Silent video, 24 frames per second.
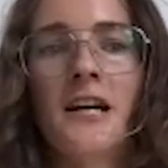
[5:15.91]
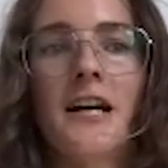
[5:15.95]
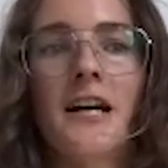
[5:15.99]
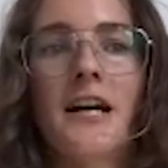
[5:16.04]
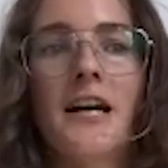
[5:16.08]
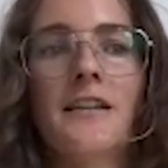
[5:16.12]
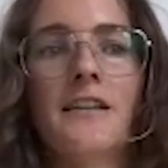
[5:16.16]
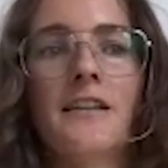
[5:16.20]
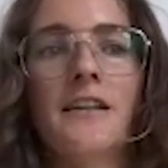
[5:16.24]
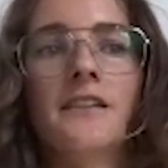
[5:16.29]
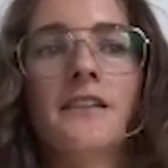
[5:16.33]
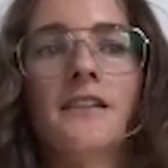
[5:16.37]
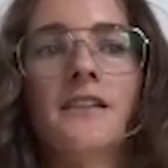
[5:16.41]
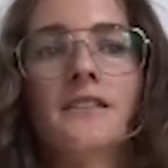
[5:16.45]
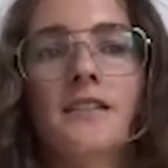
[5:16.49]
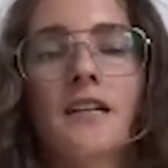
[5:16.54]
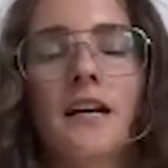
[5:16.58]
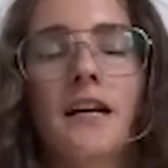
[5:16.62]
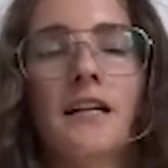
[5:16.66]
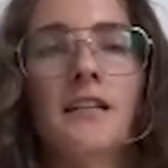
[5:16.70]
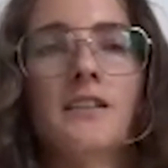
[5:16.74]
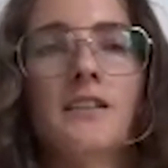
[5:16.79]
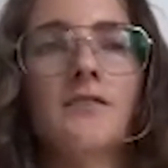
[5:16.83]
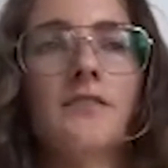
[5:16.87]
and then this
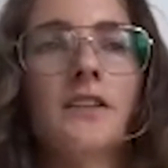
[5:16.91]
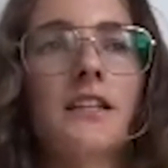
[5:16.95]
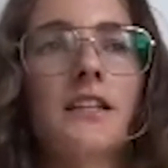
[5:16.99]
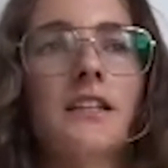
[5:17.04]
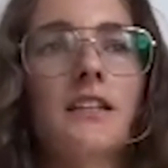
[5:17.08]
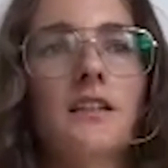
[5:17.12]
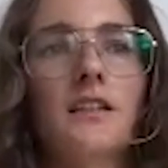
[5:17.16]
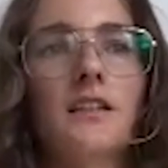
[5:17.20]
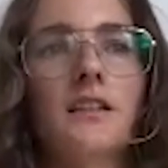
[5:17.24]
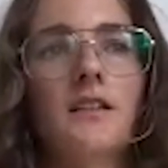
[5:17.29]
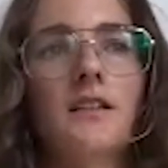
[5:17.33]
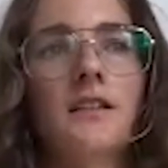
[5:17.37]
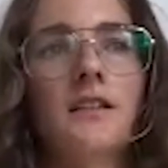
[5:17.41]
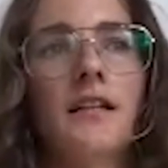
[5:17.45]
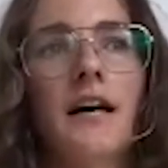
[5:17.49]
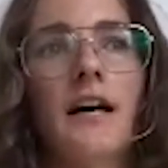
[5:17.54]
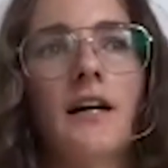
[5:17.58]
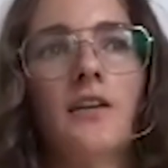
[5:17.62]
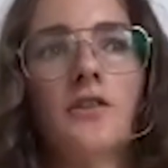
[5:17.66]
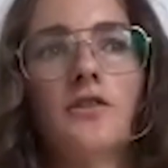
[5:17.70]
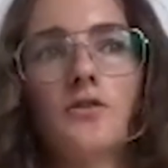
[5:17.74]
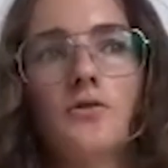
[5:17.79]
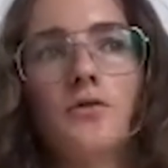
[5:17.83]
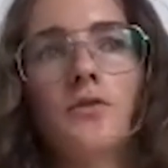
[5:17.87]
kind of like
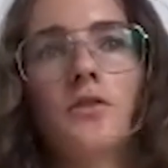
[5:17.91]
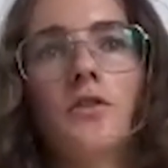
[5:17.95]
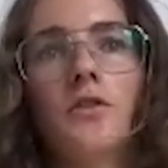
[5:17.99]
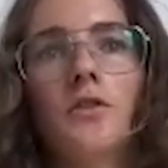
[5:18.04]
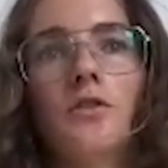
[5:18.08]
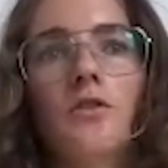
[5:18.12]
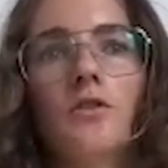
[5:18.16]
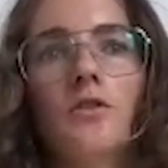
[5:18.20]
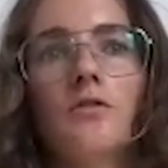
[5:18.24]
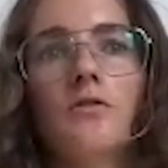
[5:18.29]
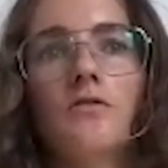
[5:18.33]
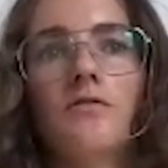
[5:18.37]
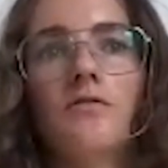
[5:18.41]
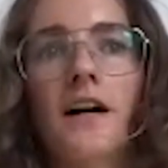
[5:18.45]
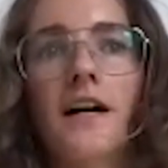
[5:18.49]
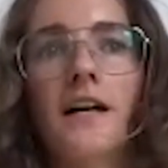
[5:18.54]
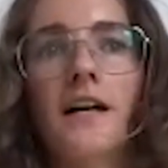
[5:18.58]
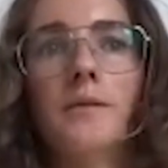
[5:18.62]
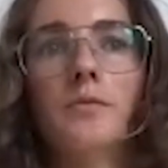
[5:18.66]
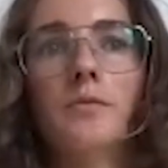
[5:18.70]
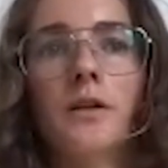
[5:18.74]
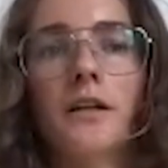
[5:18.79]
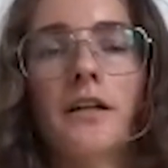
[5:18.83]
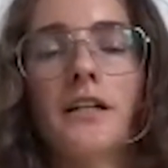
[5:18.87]
natural
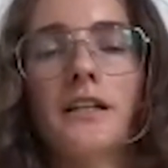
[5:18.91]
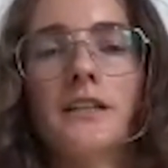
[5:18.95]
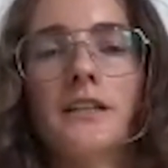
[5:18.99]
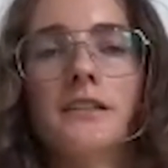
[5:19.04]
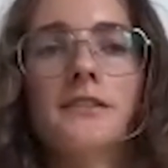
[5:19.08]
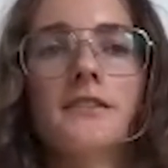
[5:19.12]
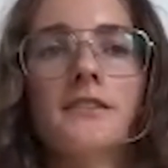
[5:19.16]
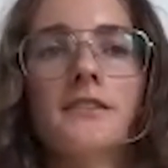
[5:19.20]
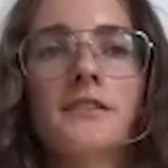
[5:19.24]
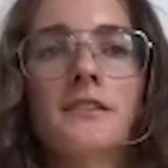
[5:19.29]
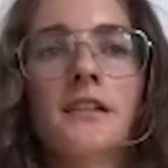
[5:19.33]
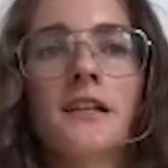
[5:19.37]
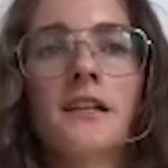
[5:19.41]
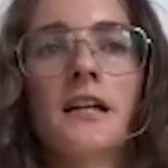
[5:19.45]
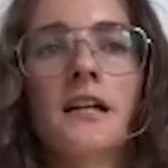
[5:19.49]
fibrous